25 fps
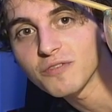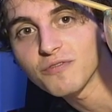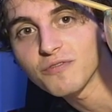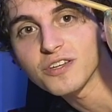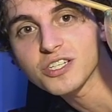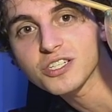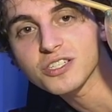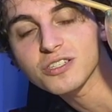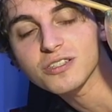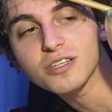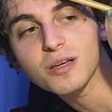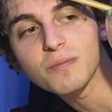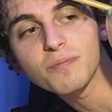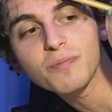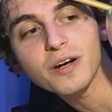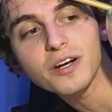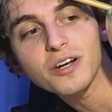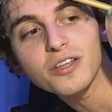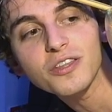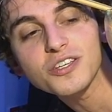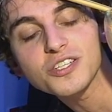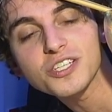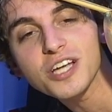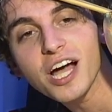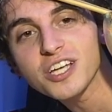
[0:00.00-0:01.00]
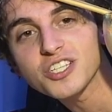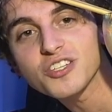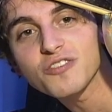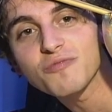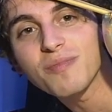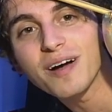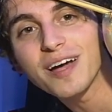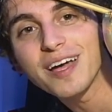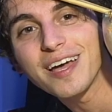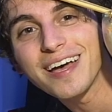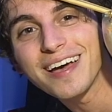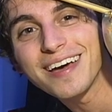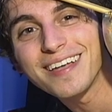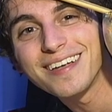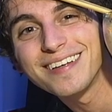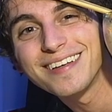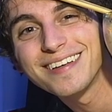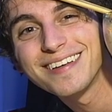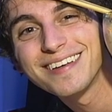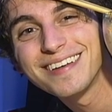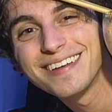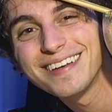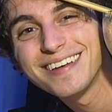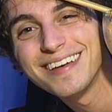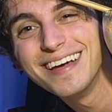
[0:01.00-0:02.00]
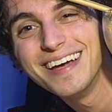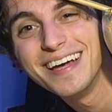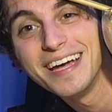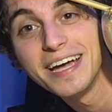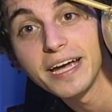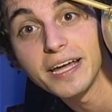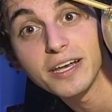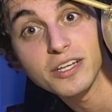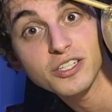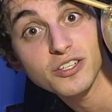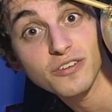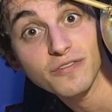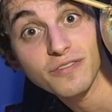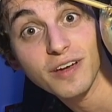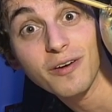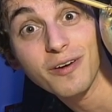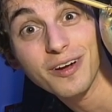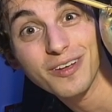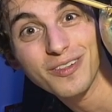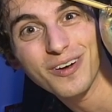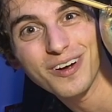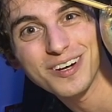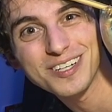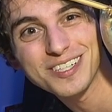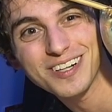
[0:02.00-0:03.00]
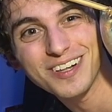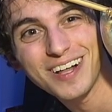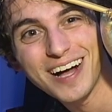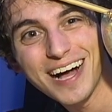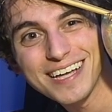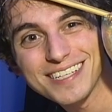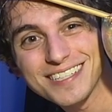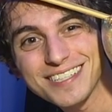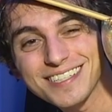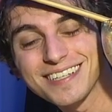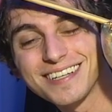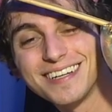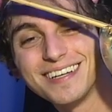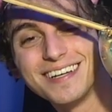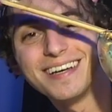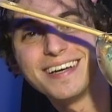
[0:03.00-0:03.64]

of this compared to the size of my head. It is a very large glass.